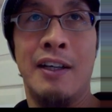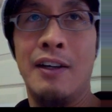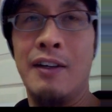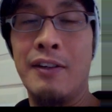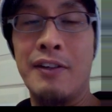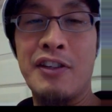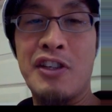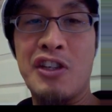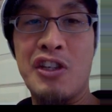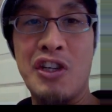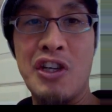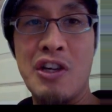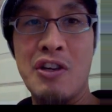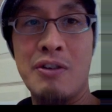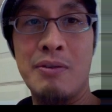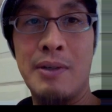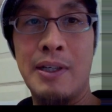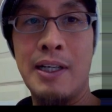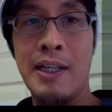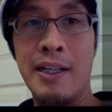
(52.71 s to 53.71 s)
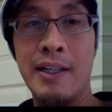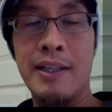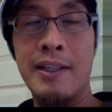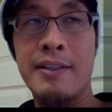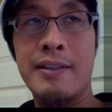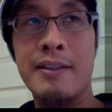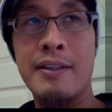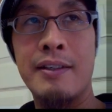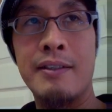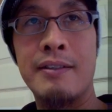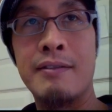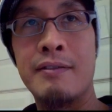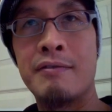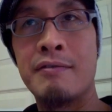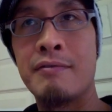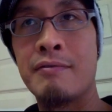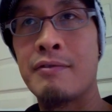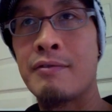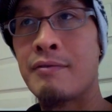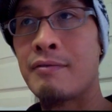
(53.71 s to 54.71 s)
all the snow and ice and
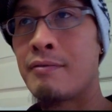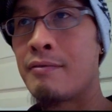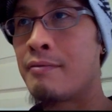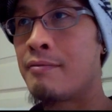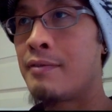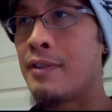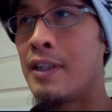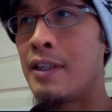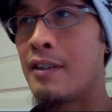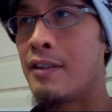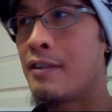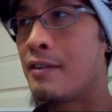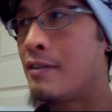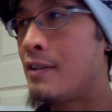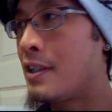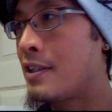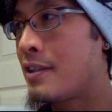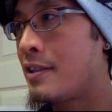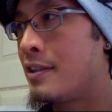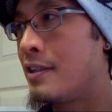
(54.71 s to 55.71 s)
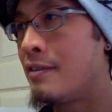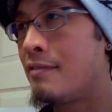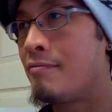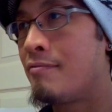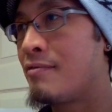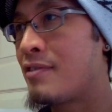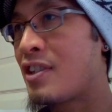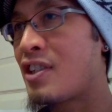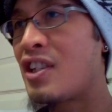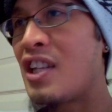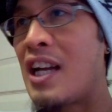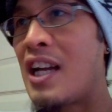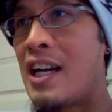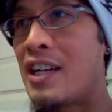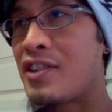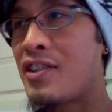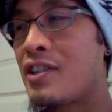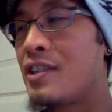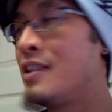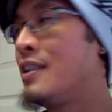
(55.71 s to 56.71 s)
crusted
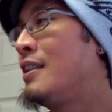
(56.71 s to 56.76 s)
slush